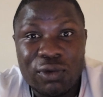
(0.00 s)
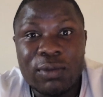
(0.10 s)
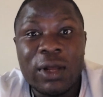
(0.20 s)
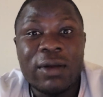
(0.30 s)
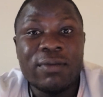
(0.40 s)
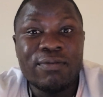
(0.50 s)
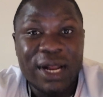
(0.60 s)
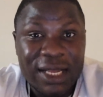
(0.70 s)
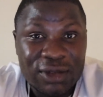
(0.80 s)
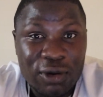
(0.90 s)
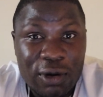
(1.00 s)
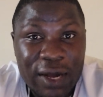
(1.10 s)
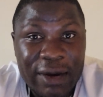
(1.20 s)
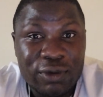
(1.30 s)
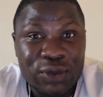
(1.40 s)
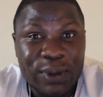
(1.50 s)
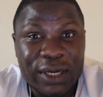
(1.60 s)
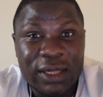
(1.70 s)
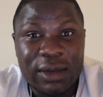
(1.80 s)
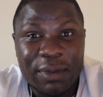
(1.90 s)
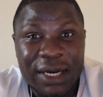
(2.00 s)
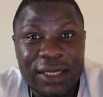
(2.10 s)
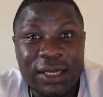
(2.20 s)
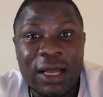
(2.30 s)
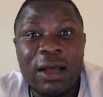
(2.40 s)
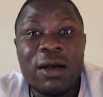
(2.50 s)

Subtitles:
room, players no longer respected the manager,